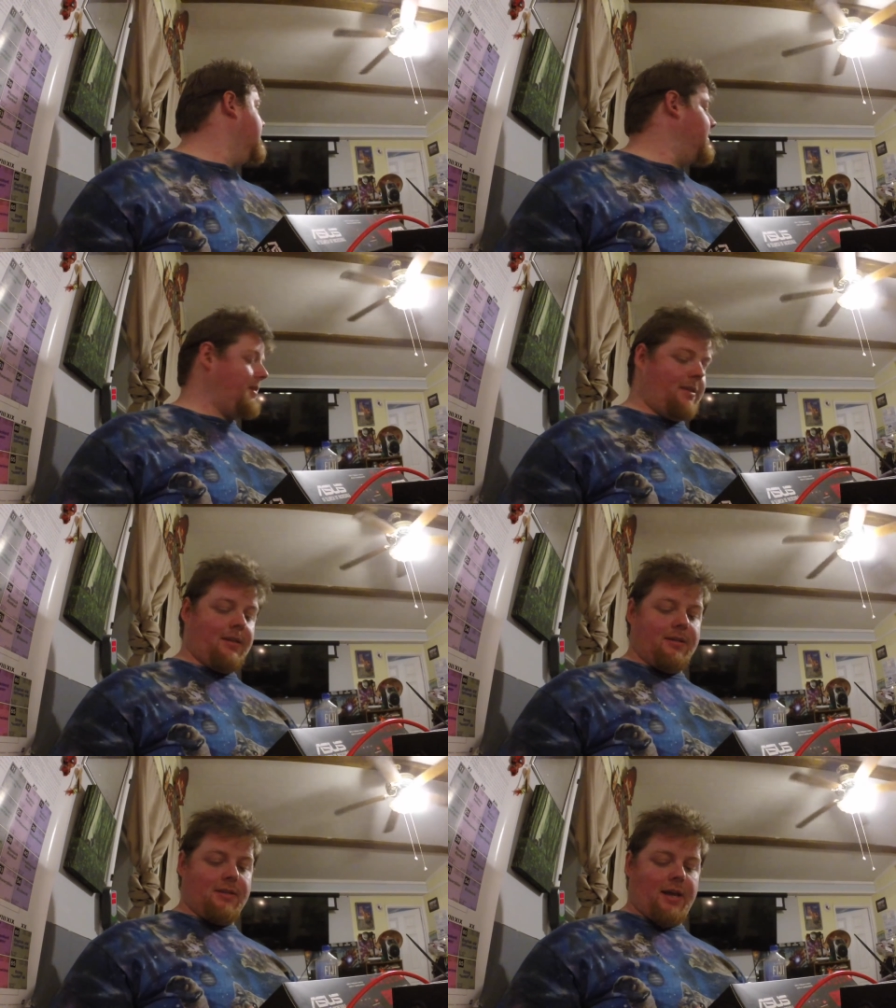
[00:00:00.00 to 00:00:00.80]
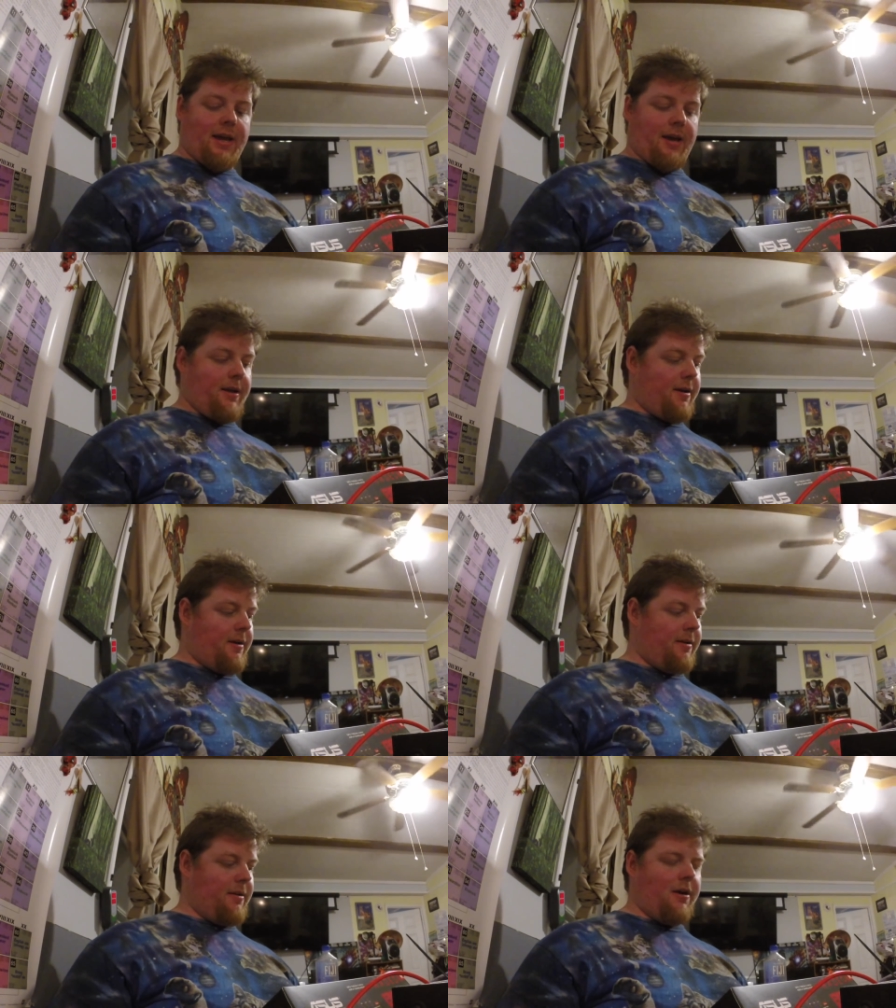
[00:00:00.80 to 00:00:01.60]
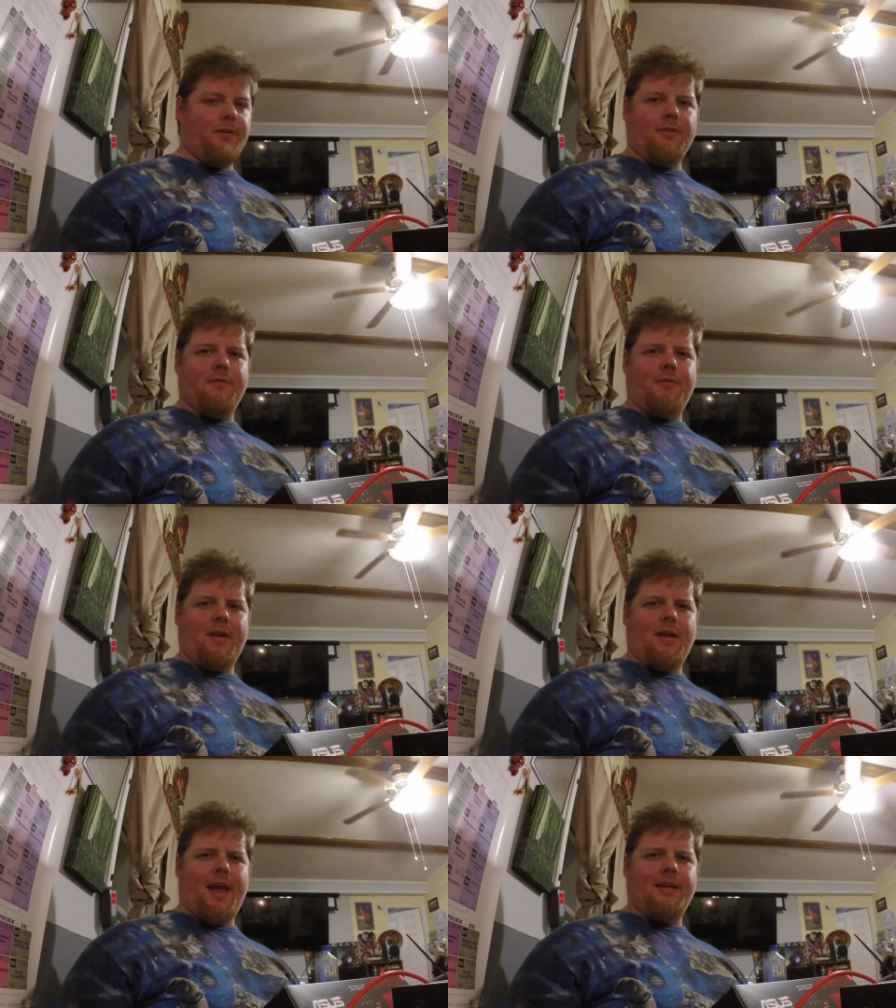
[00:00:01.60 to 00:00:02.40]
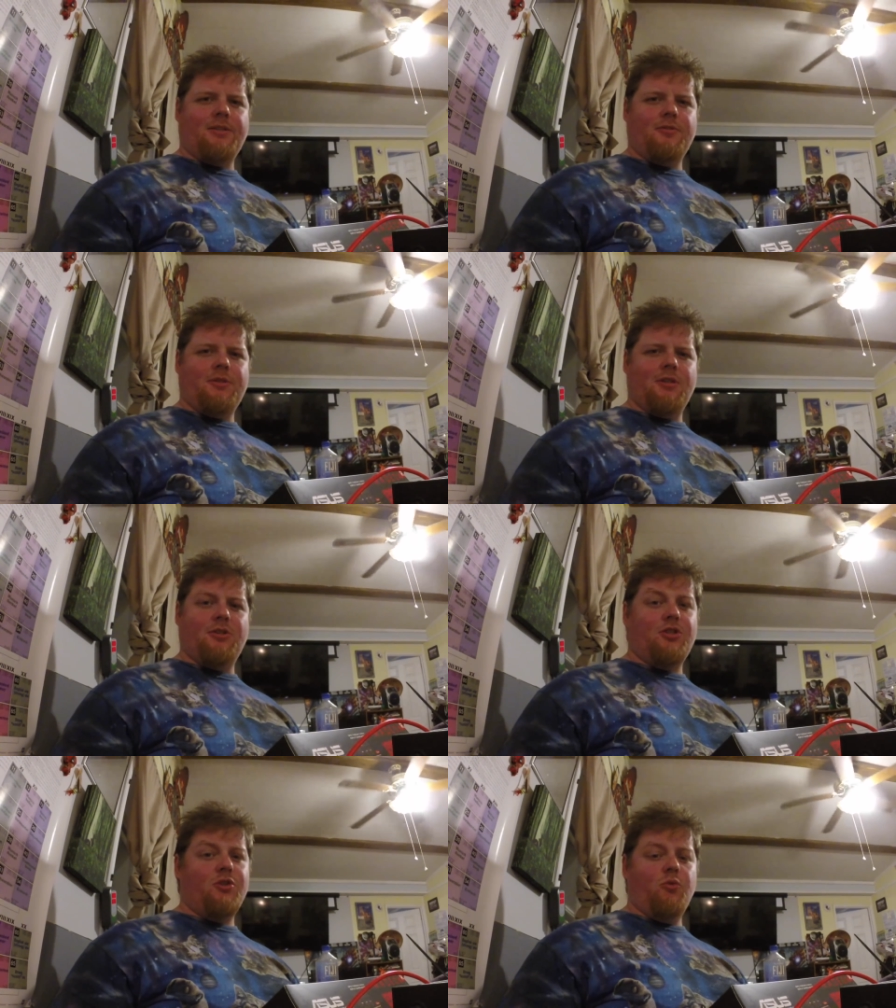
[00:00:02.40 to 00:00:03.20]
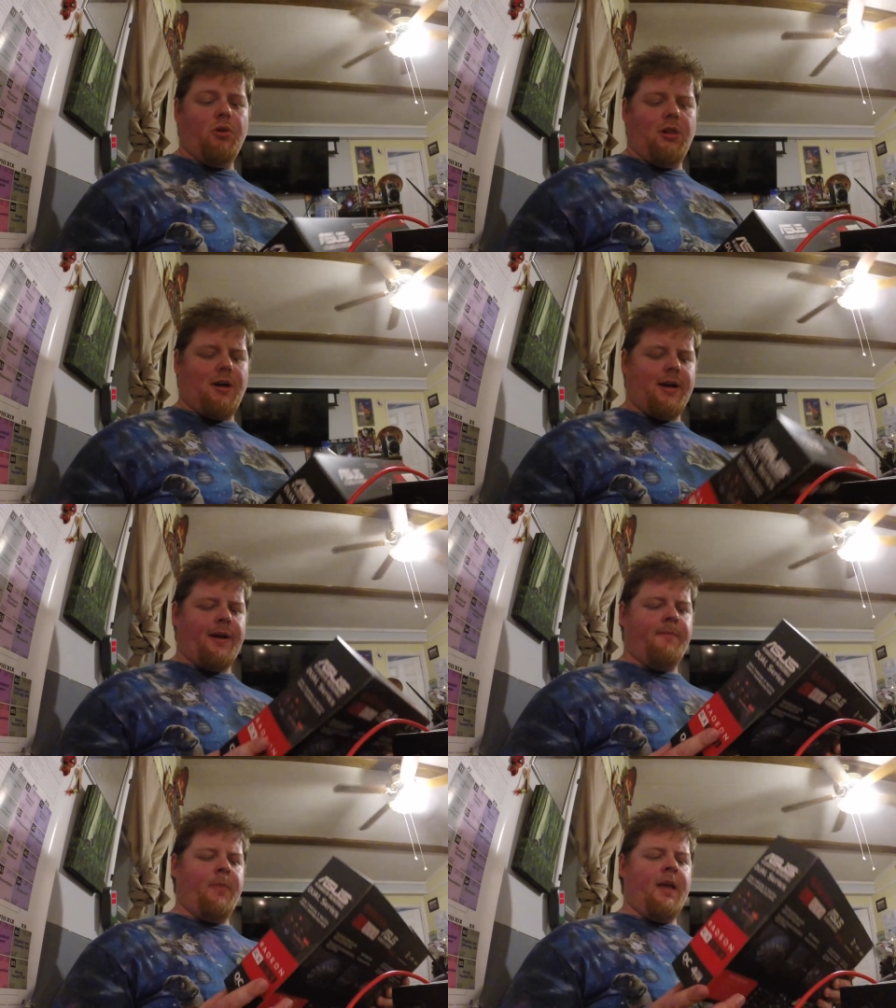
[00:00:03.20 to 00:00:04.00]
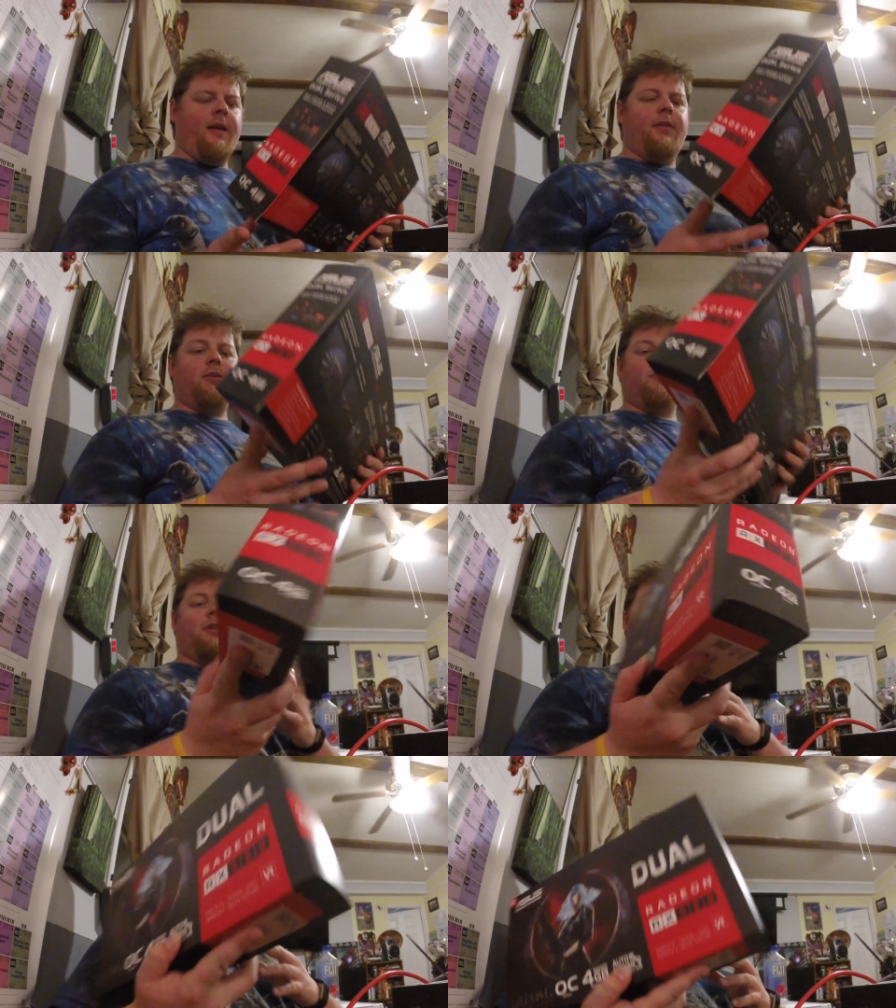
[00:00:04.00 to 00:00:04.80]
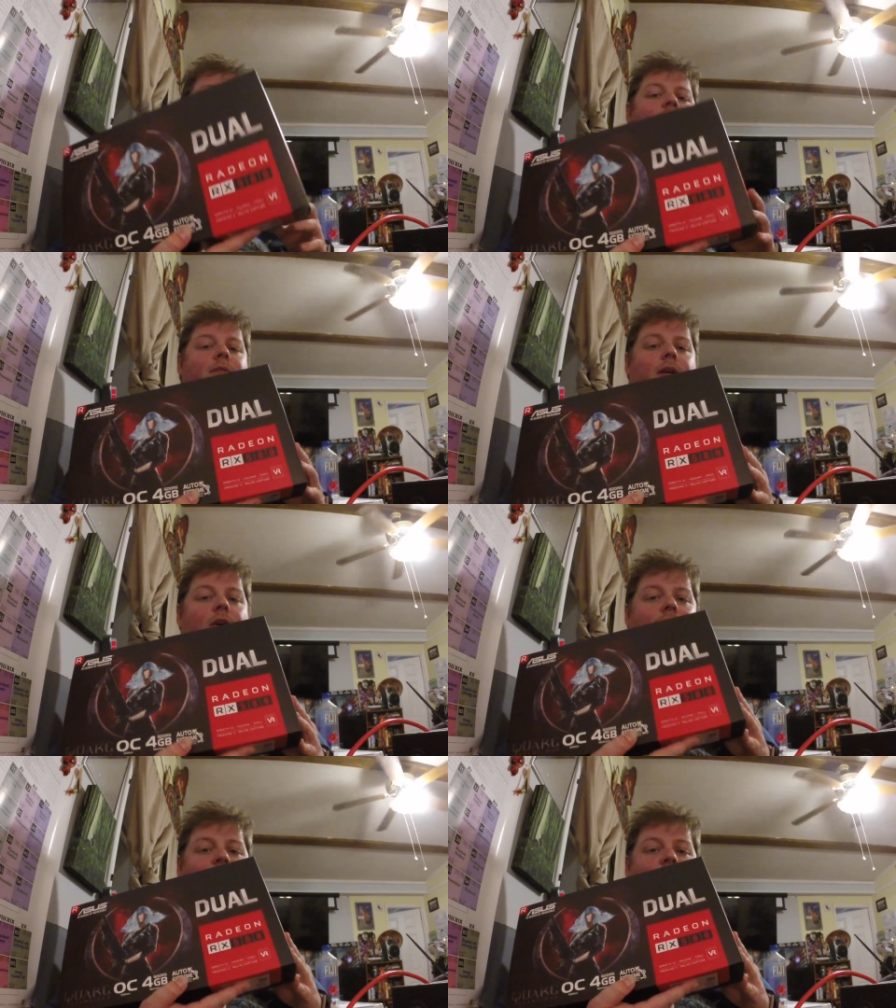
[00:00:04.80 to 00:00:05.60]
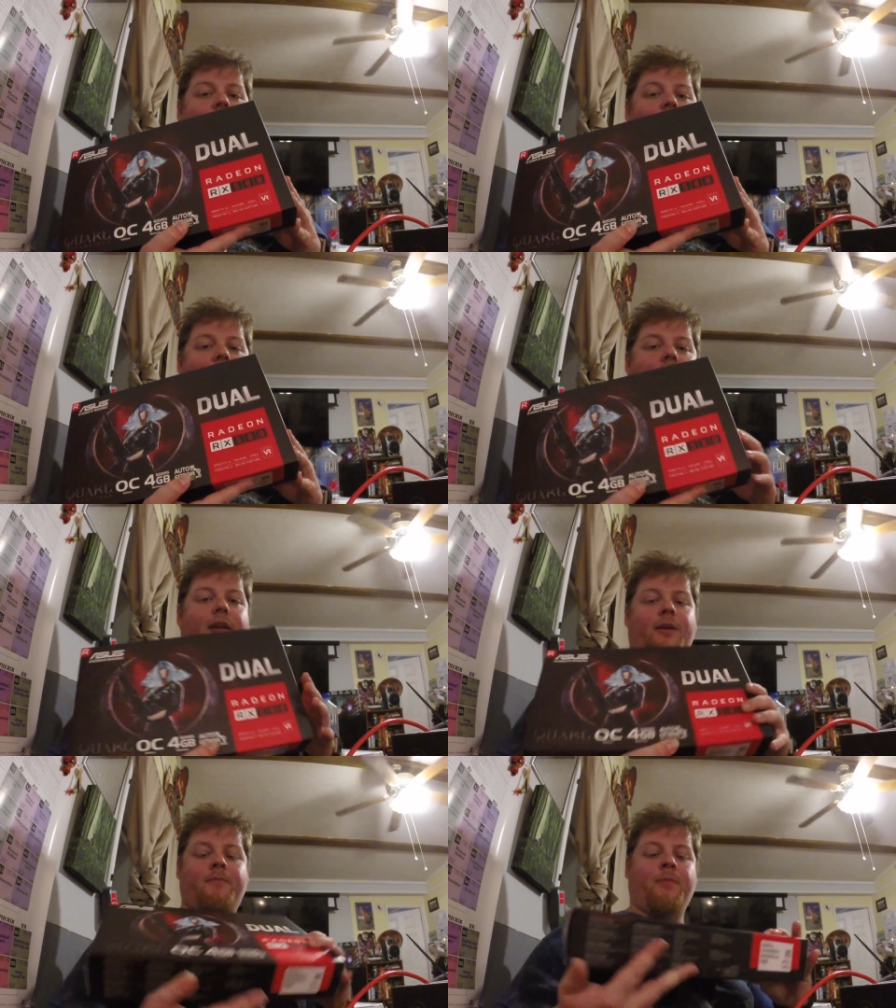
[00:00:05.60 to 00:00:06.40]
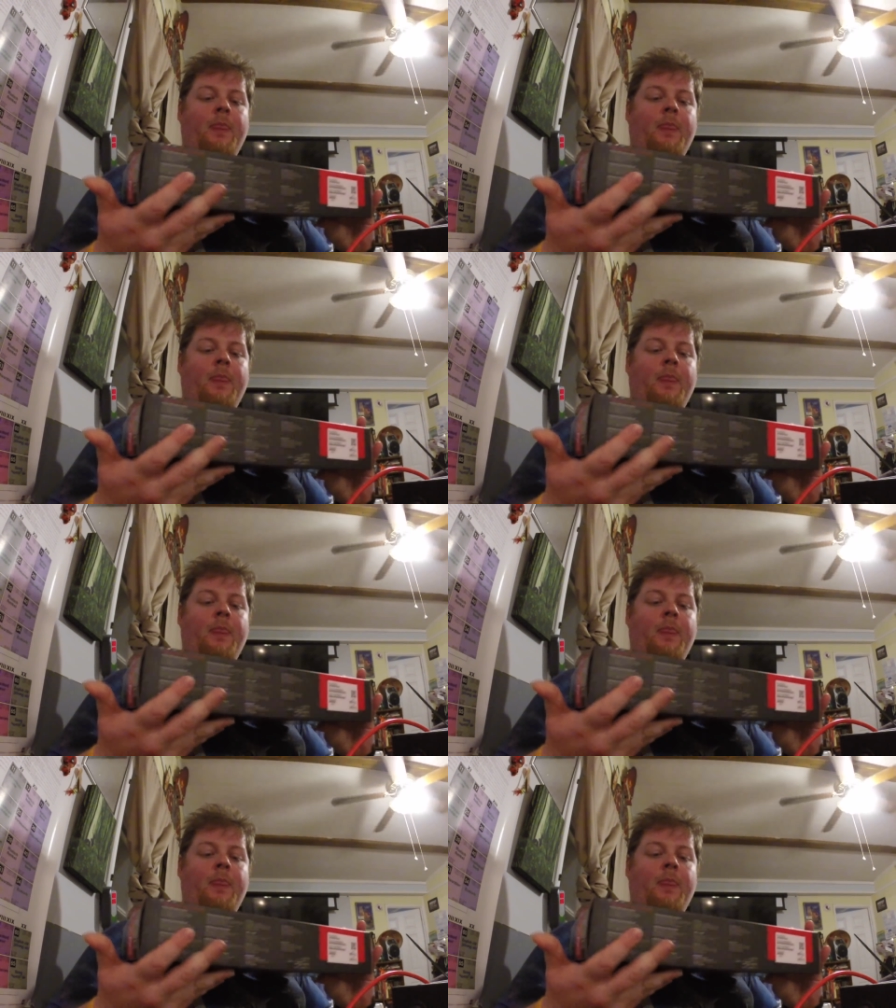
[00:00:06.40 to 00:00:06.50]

This is another of ASUS's dual line. This one is an RX 580.